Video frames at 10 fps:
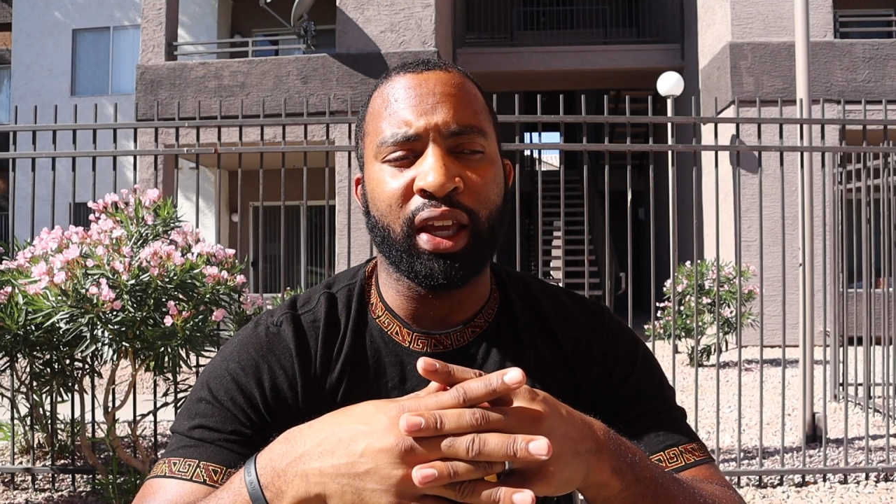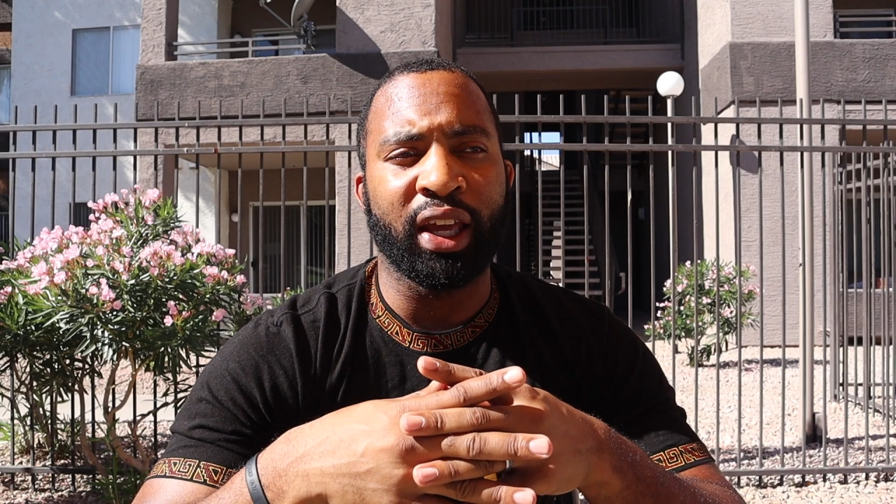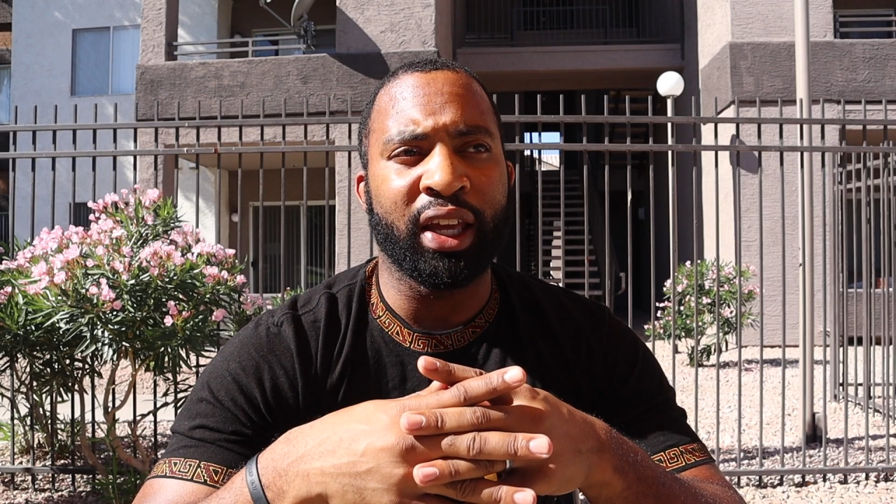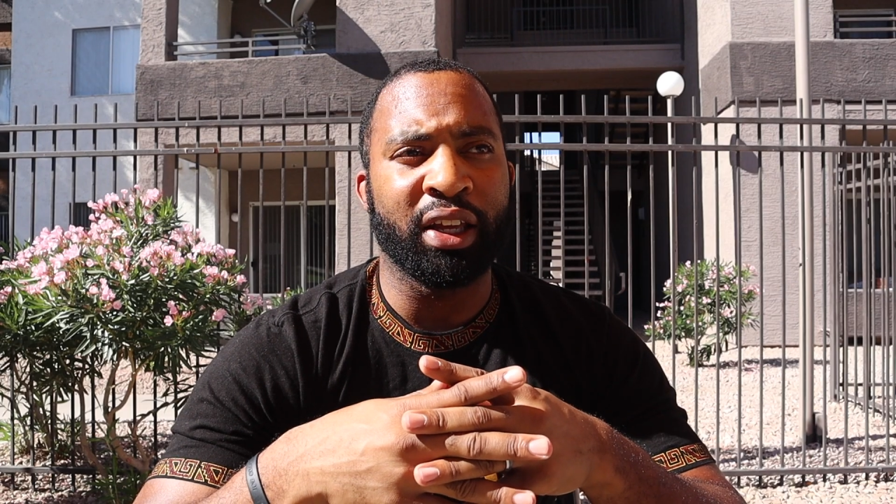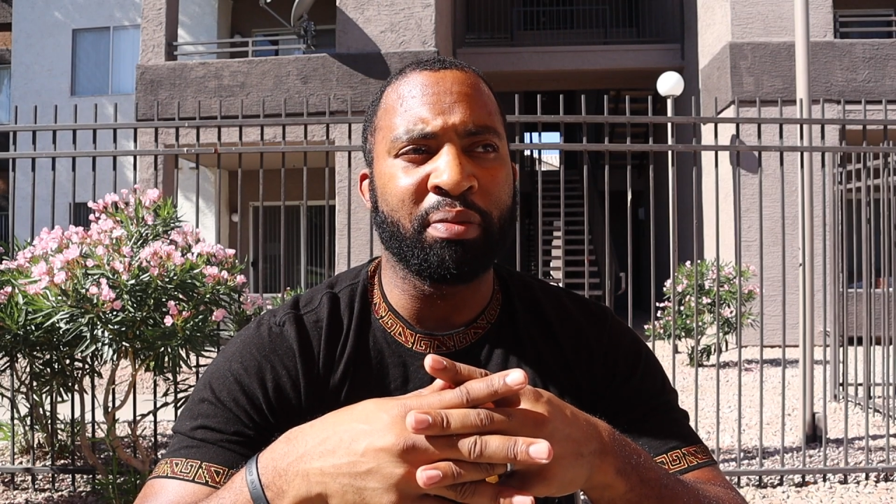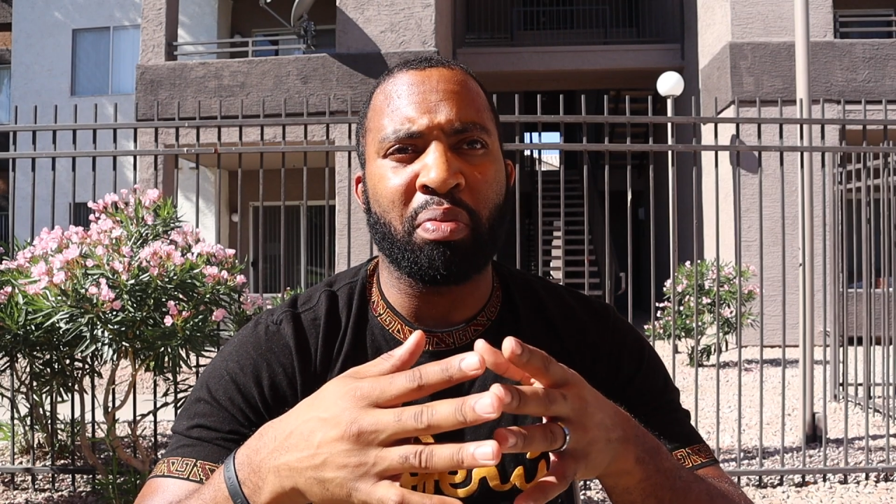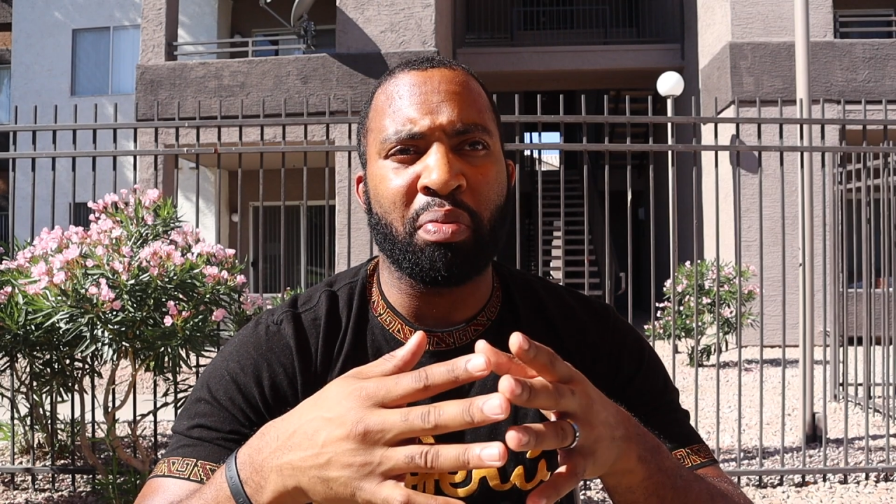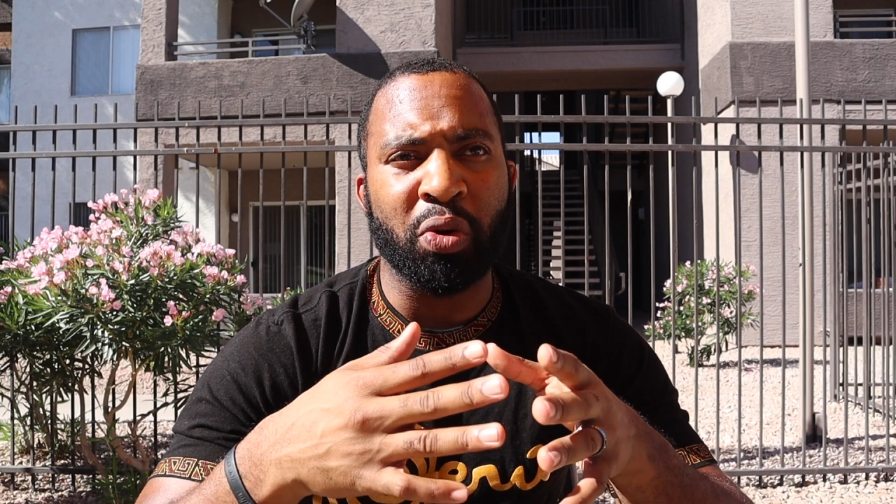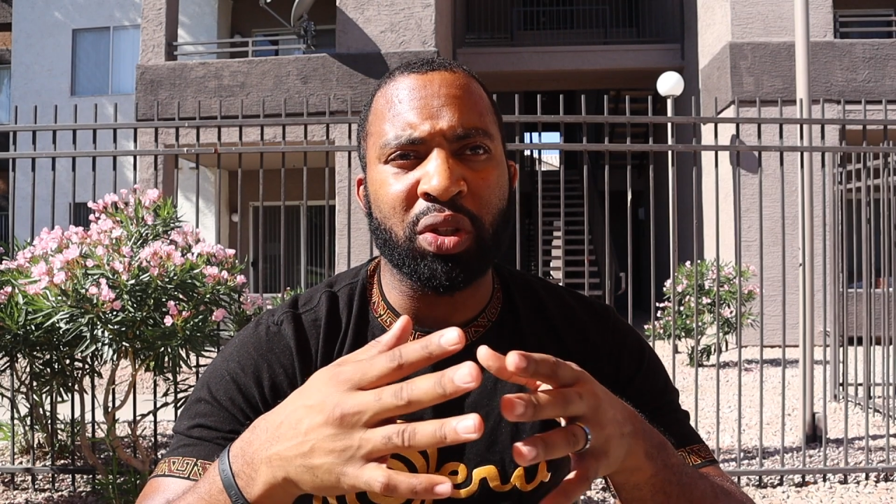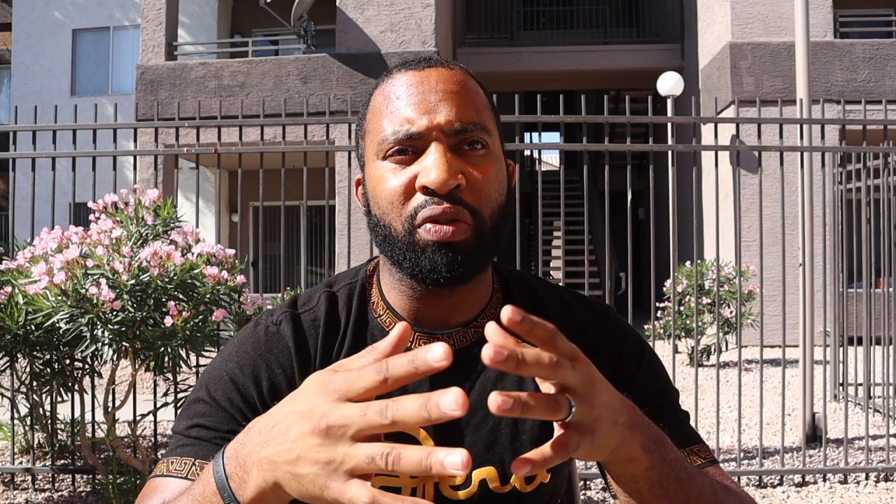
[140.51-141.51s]
and
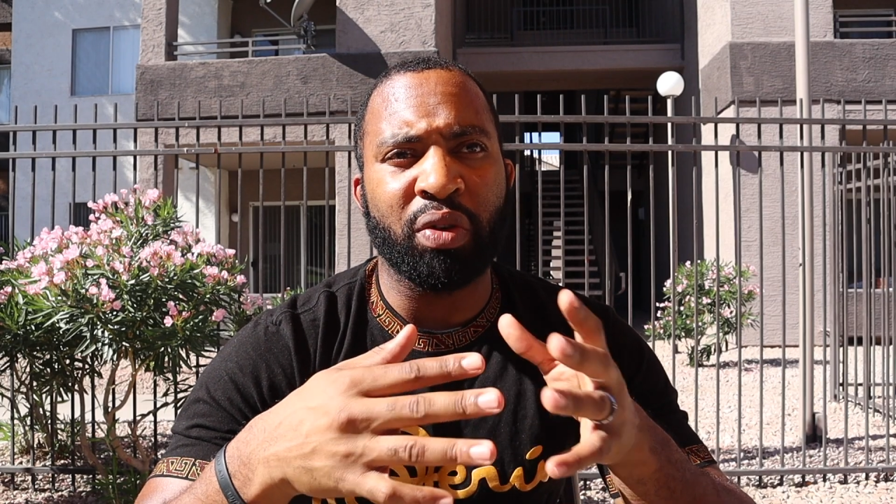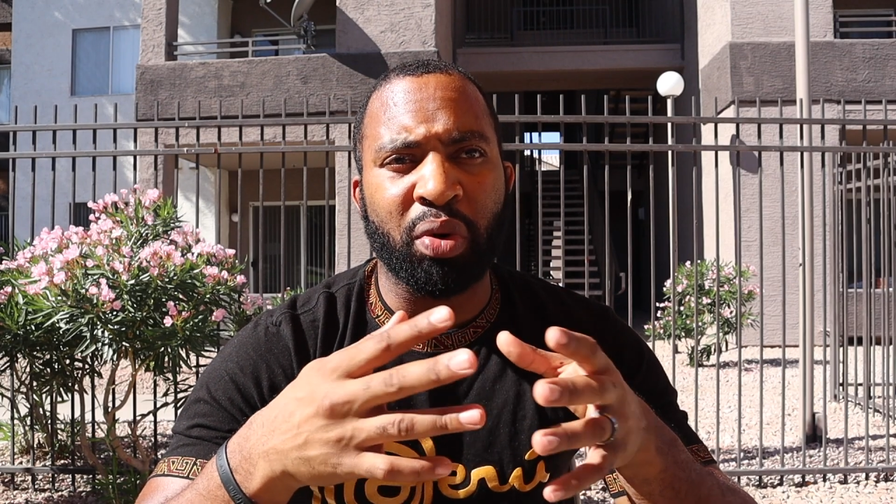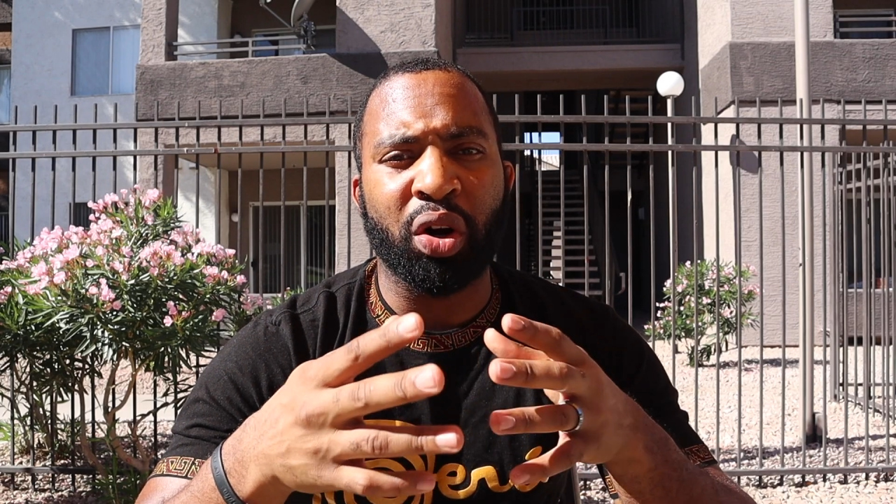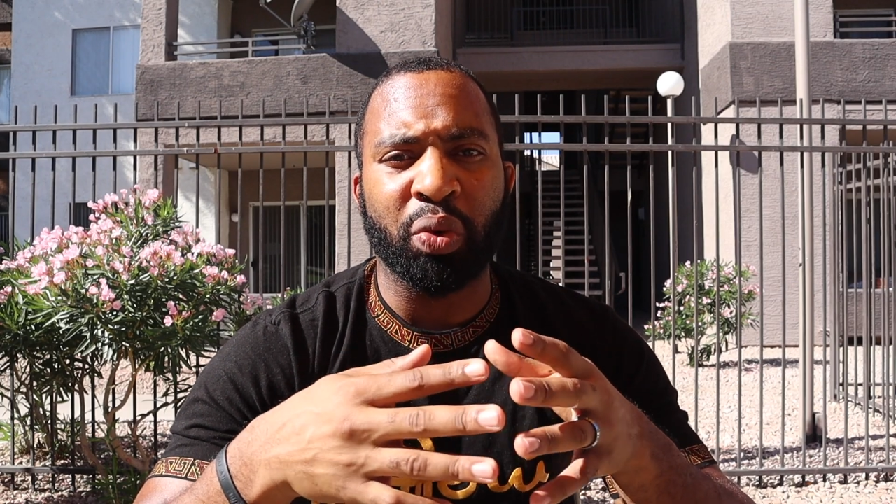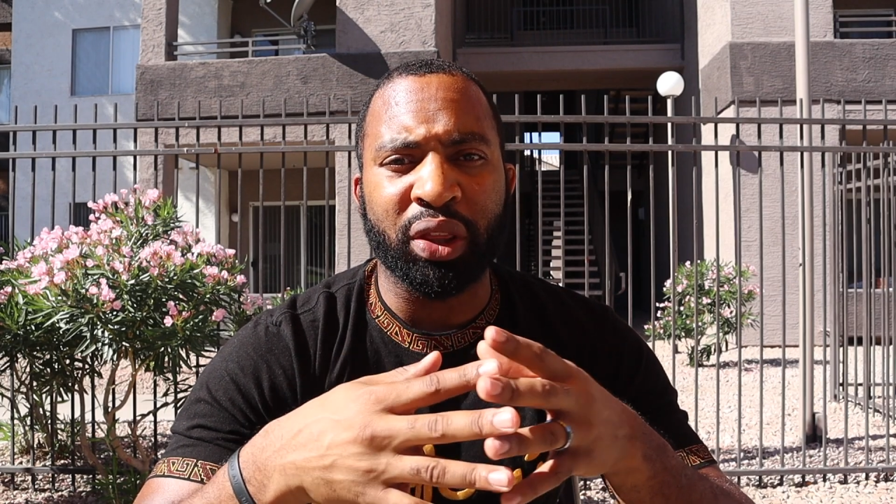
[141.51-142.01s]
most of them are